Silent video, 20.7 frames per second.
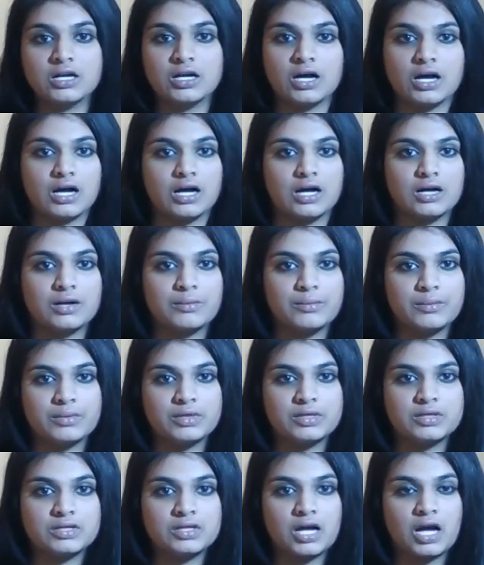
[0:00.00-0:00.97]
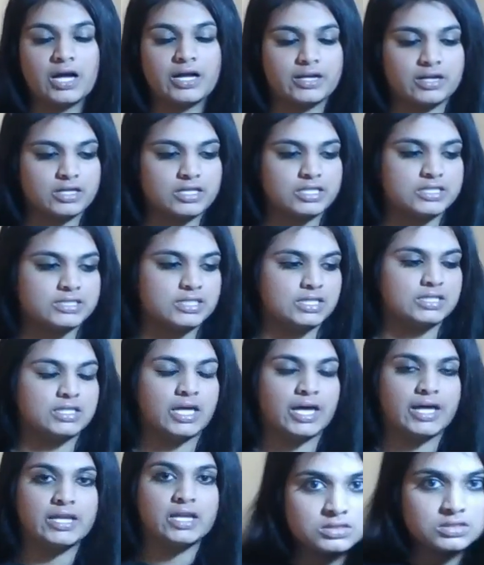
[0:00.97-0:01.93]
I already said
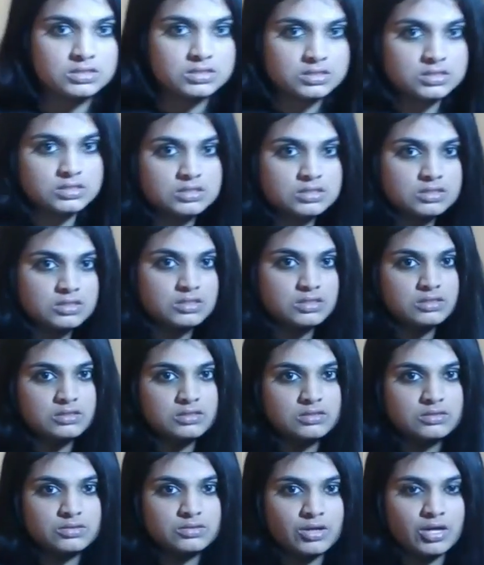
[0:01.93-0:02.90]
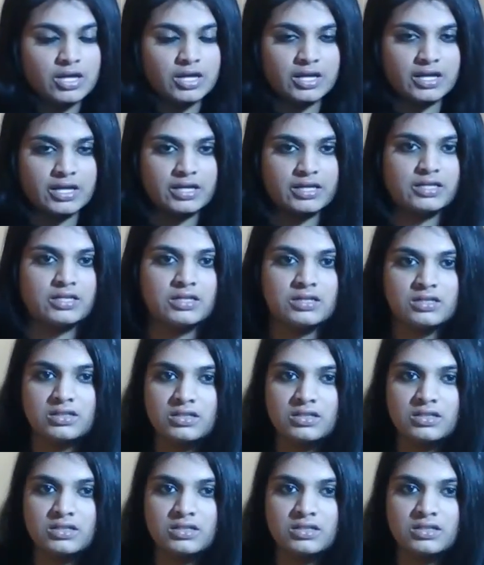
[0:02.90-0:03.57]
that. Okay.